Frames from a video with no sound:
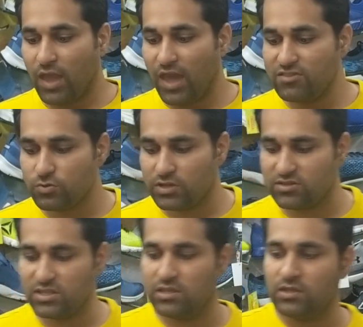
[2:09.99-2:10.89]
As you can
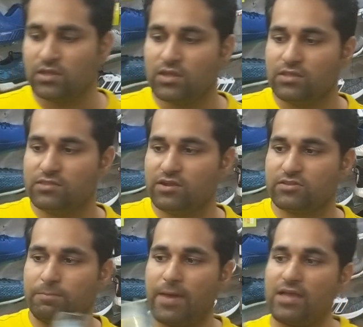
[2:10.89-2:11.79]
see, there's
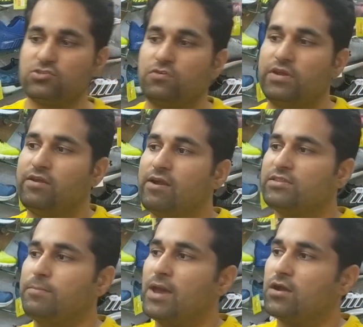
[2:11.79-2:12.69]
a patch over here at
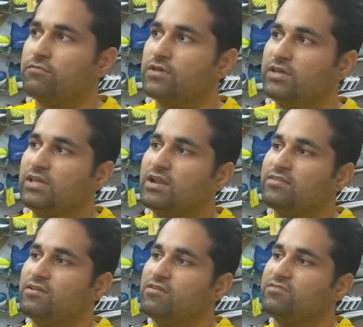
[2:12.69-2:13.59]
the back of the heel, and
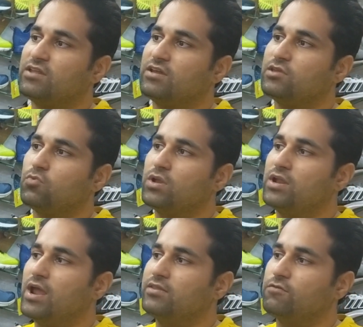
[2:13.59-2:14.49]
there is another one
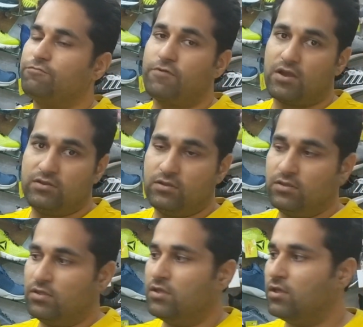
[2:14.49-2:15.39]
at the front,
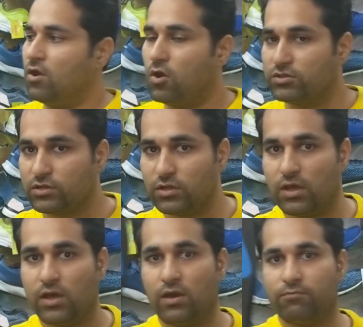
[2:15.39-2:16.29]
or
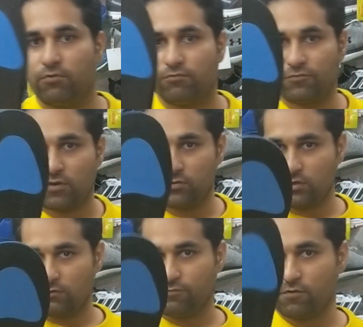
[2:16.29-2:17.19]
the
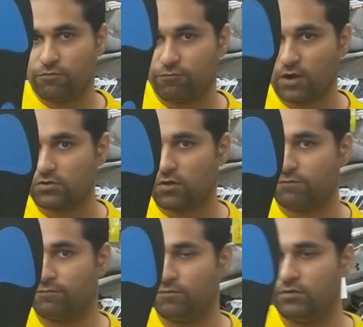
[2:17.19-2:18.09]
front
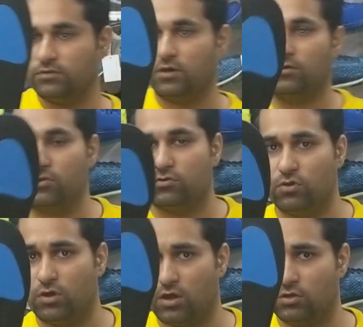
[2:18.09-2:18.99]
of the
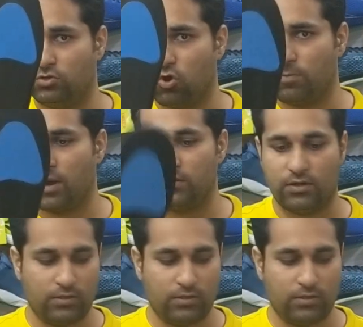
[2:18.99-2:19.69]
toe part.